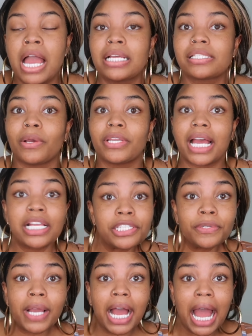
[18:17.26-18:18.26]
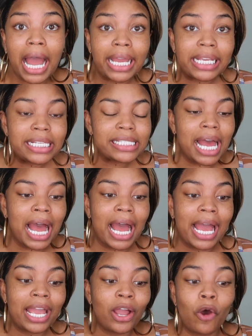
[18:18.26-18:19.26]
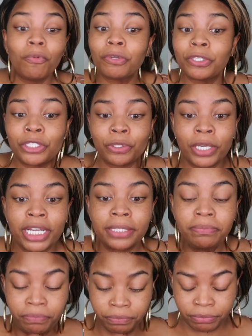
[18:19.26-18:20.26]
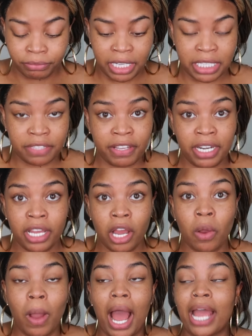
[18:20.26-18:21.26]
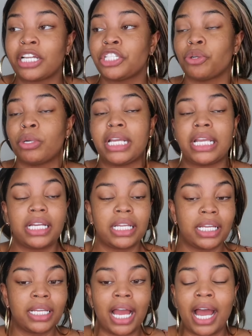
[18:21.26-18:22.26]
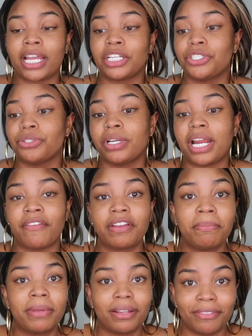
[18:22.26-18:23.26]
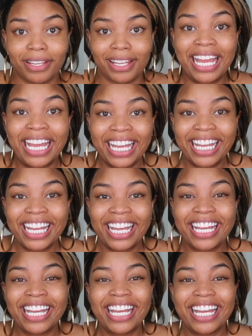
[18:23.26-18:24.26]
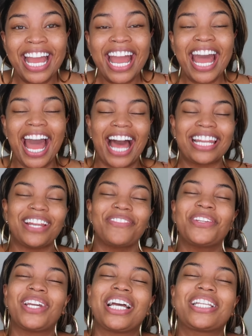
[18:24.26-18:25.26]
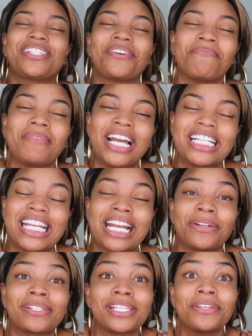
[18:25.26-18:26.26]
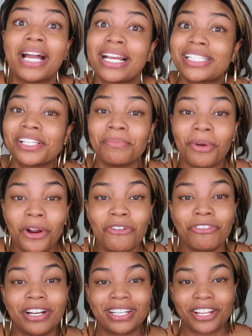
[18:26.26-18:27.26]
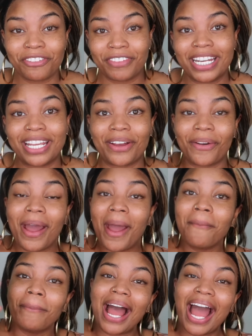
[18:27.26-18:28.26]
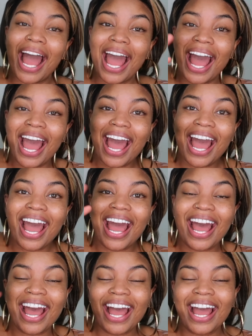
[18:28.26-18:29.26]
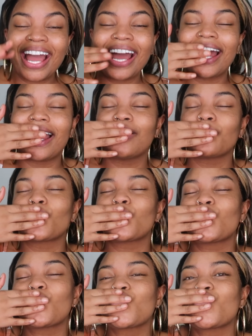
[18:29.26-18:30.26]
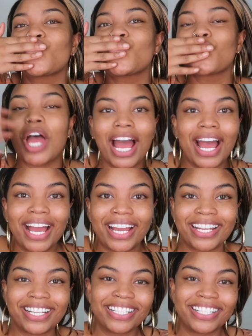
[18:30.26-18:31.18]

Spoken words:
So yes, you guys, I hope you enjoyed this video. I enjoyed eating it. I enjoyed every bit of it. I love you guys so much, and I will see you guys tomorrow for another video. Bye. Mwah.